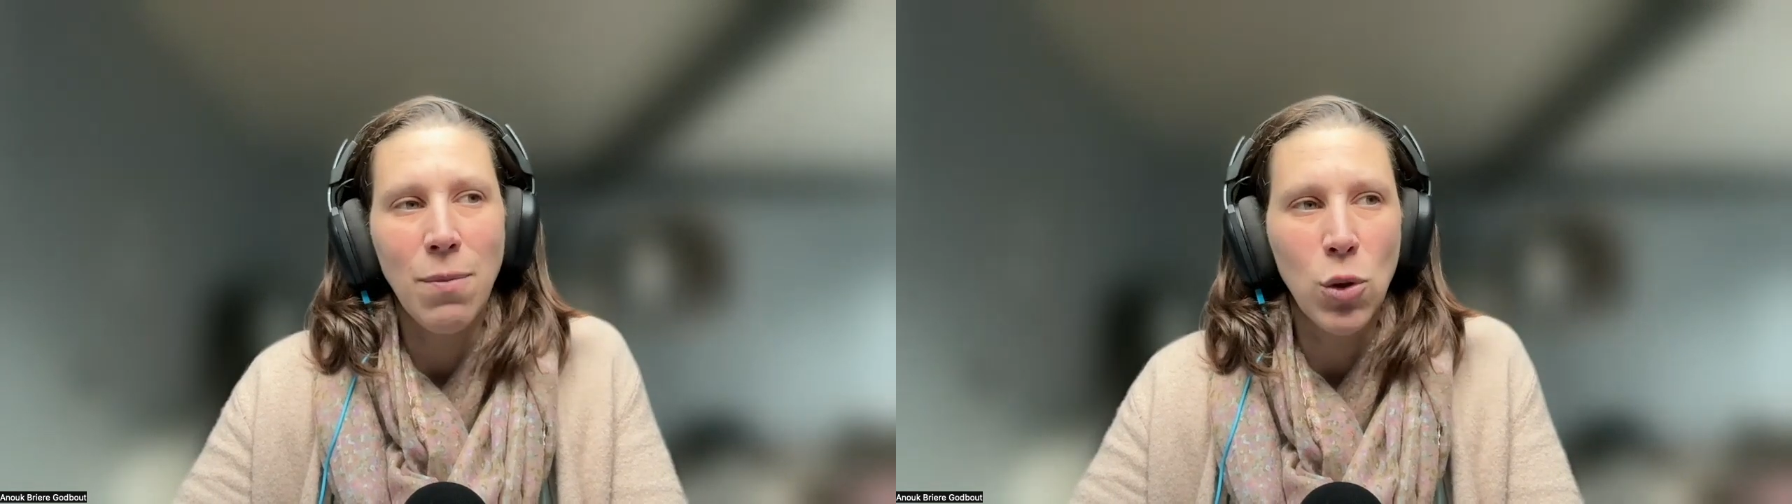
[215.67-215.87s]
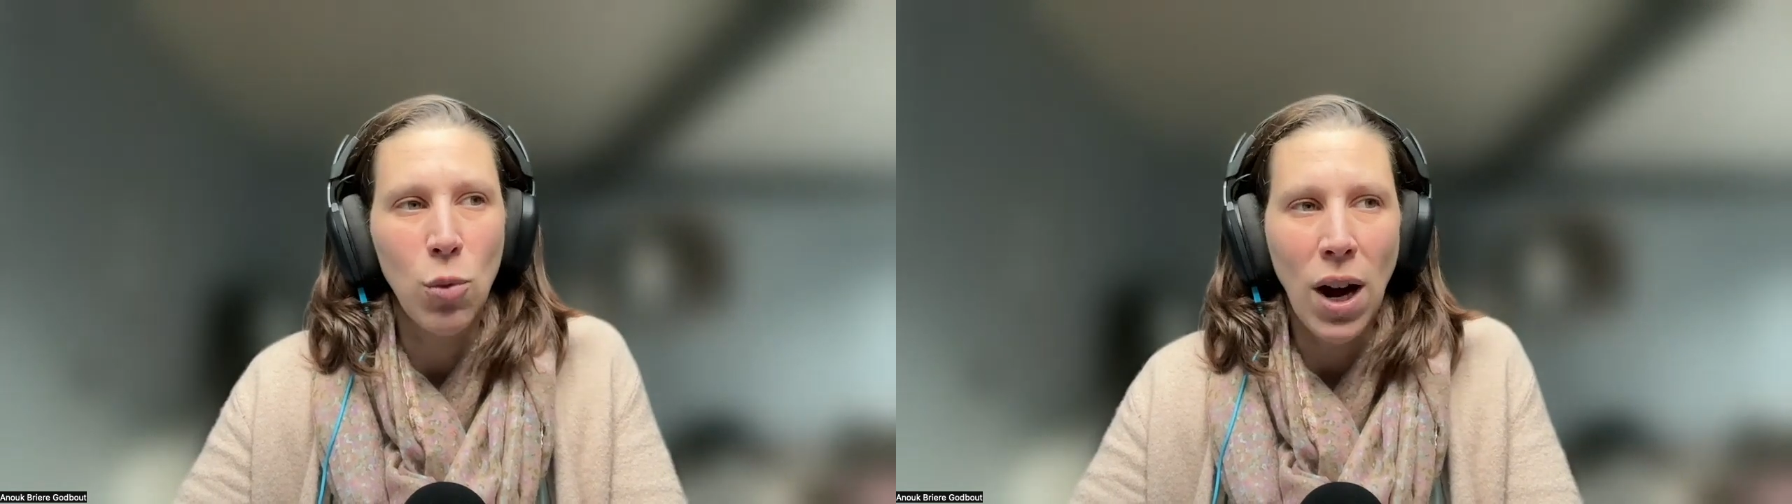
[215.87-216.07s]

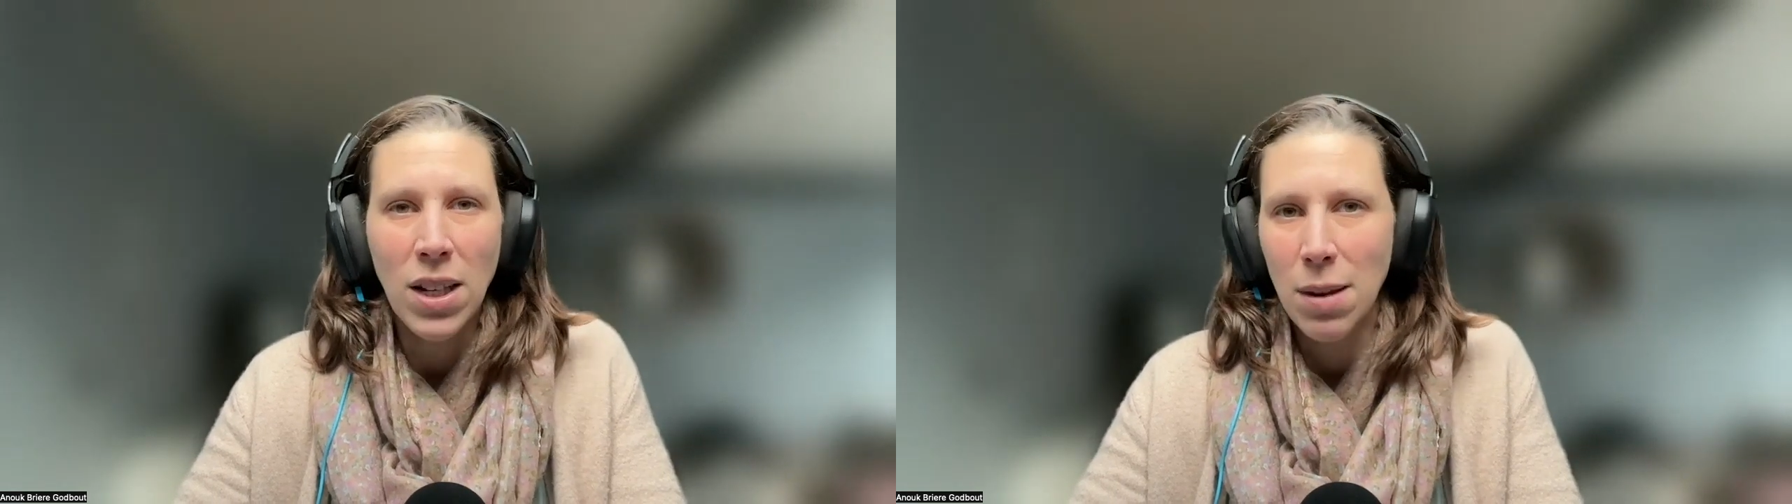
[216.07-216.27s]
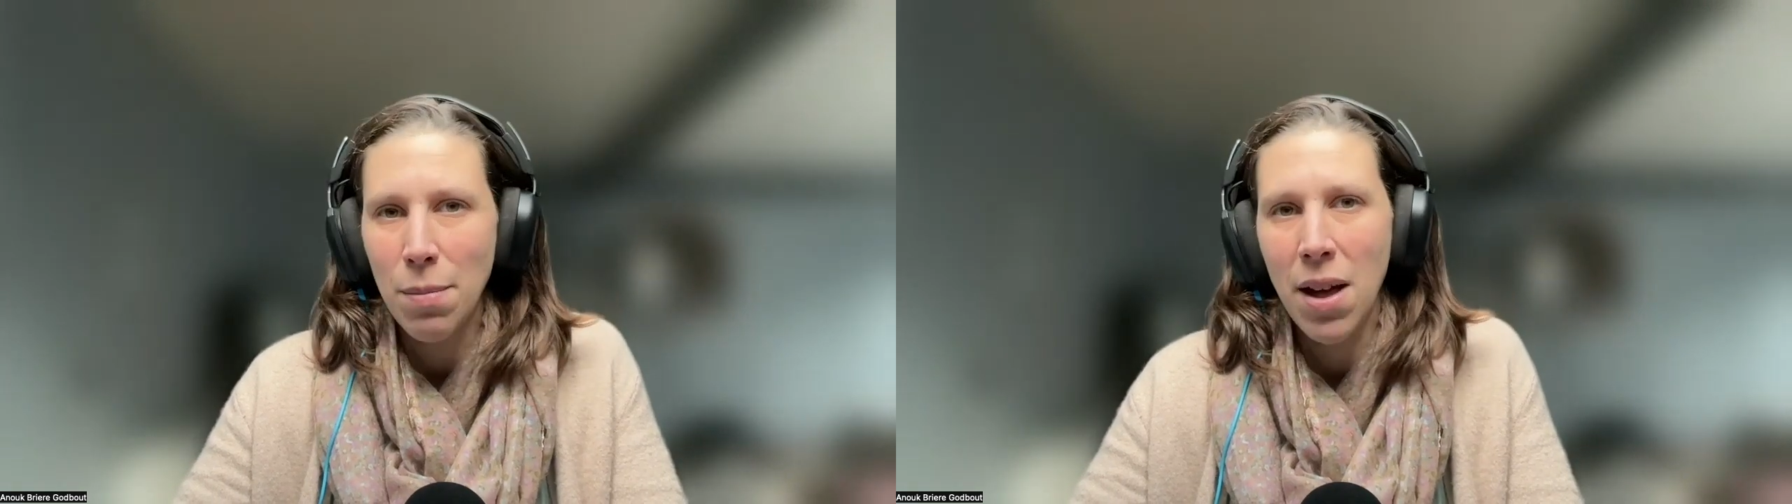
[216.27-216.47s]

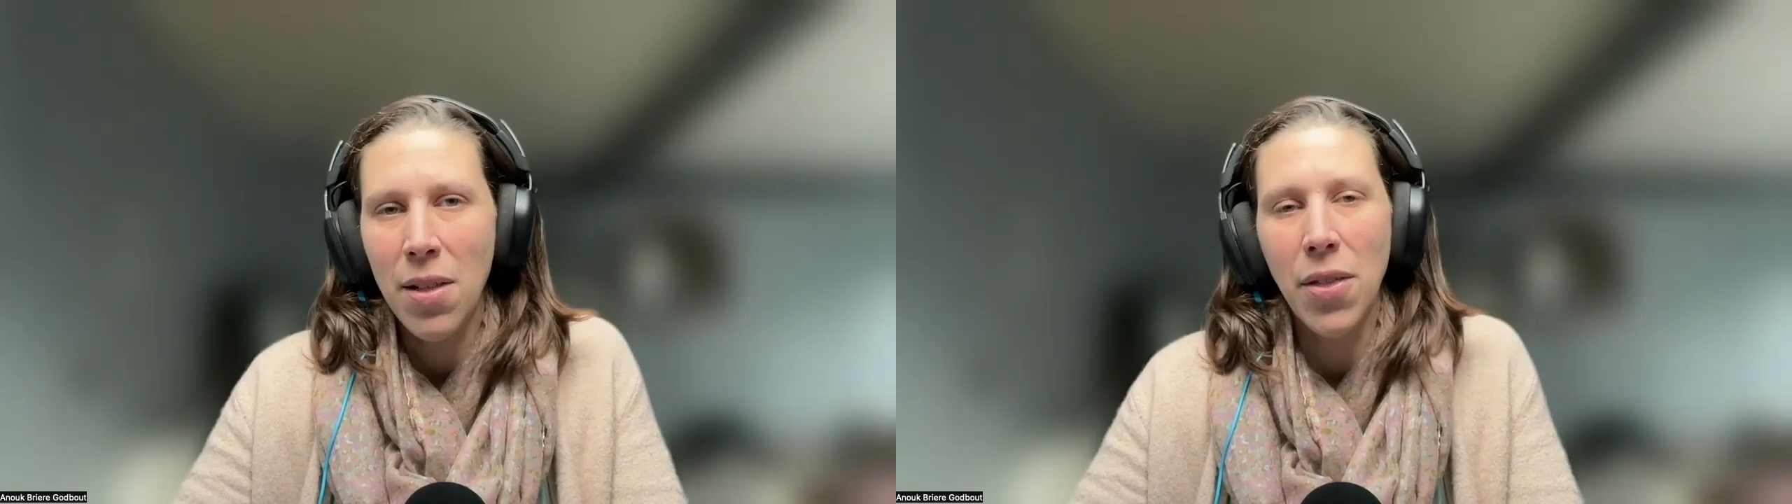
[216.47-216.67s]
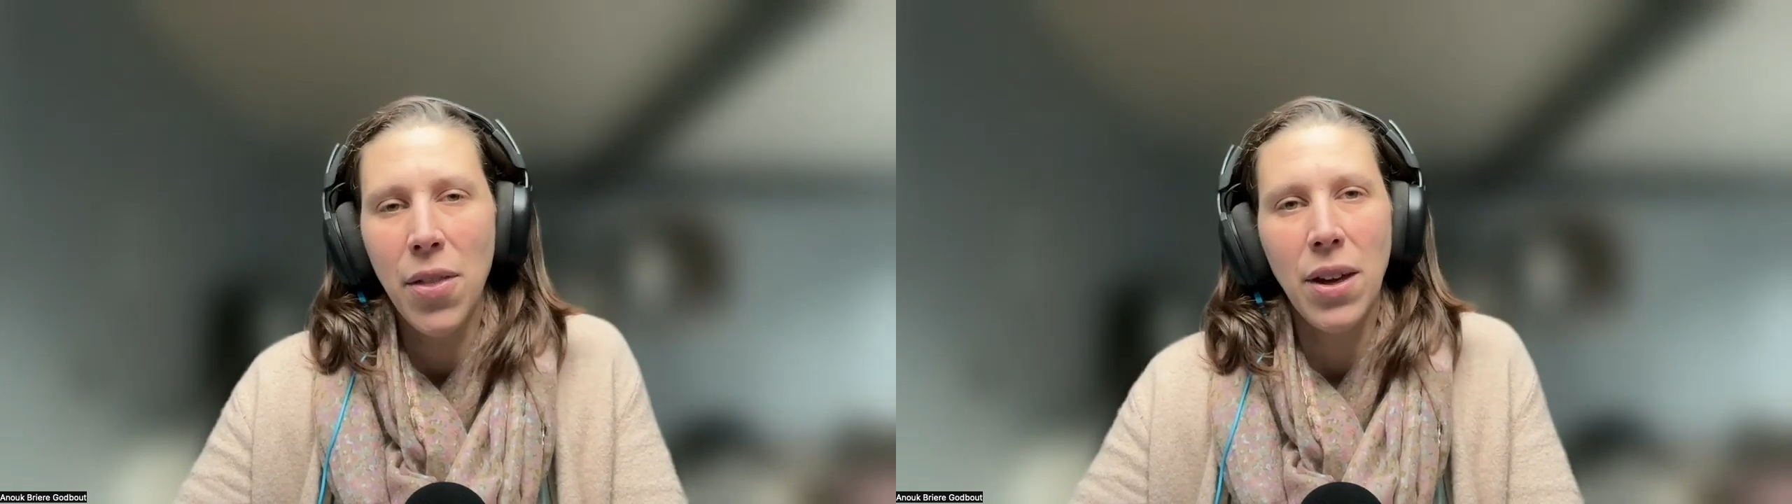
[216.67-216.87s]
twice a
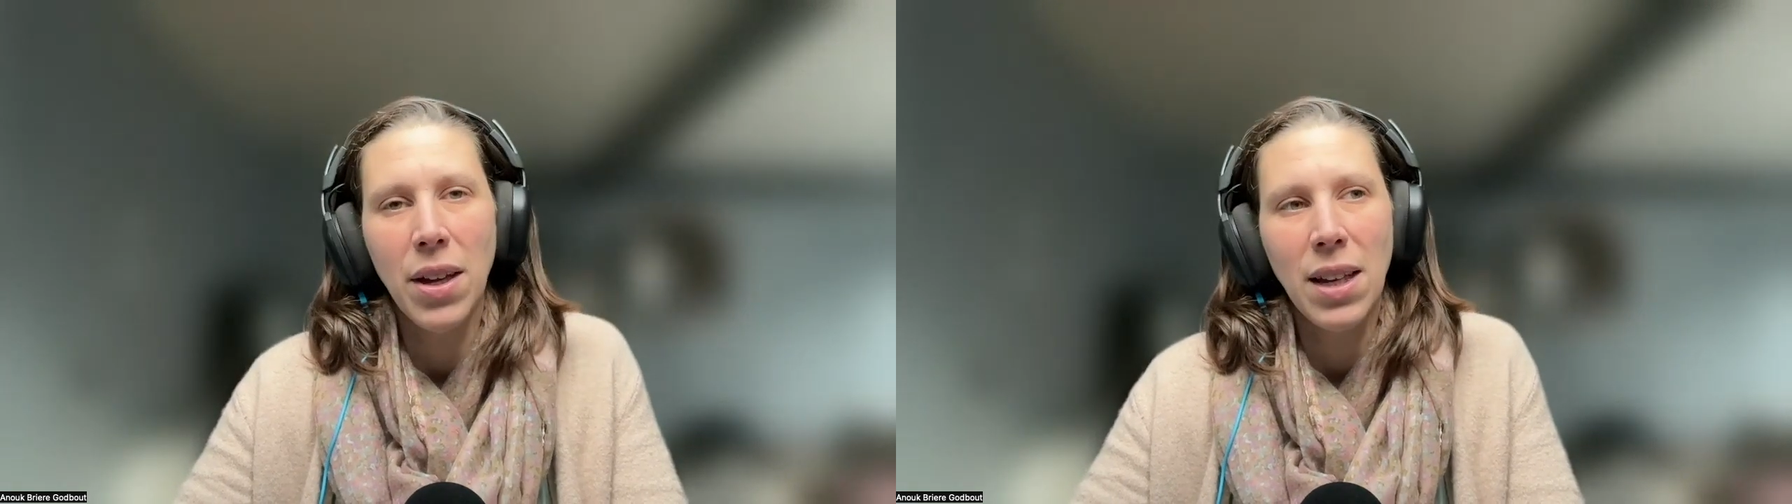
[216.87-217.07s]
month,